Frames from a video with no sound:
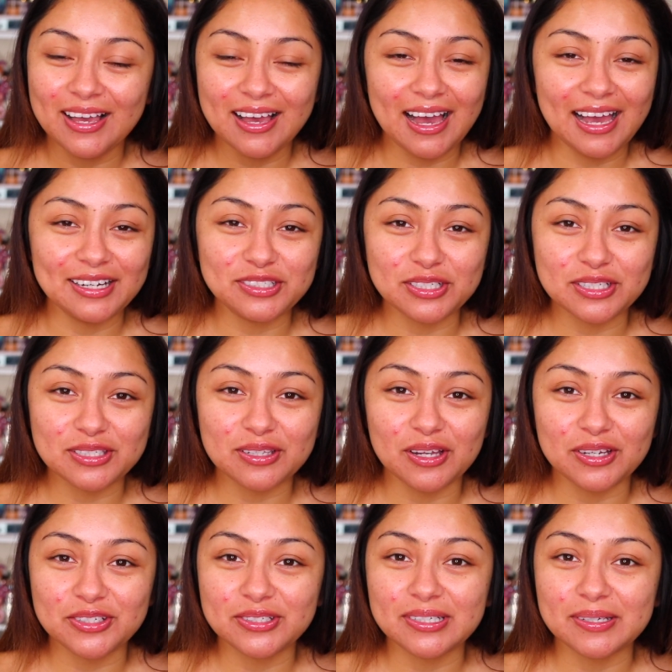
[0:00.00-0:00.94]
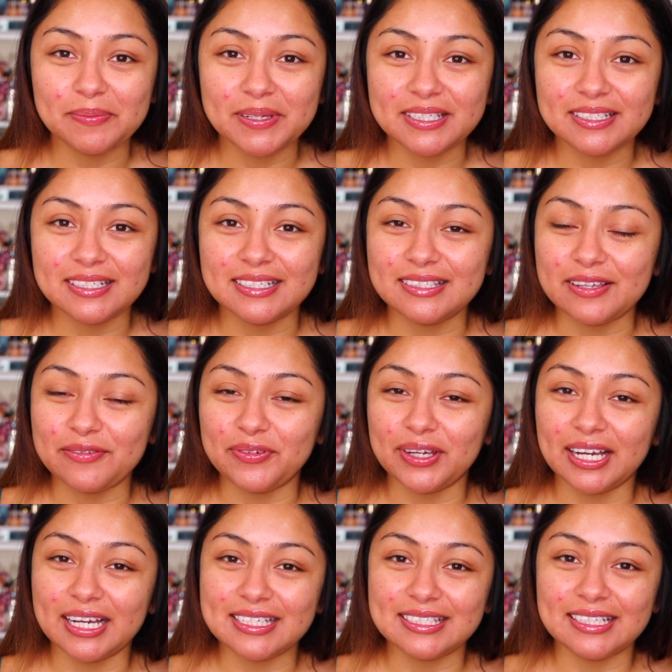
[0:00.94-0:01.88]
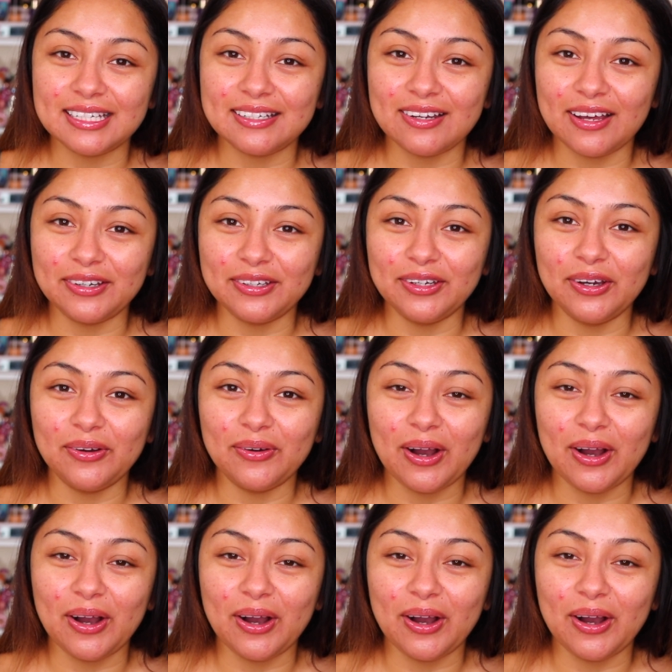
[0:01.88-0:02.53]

I just launched a business. If you guys did not know,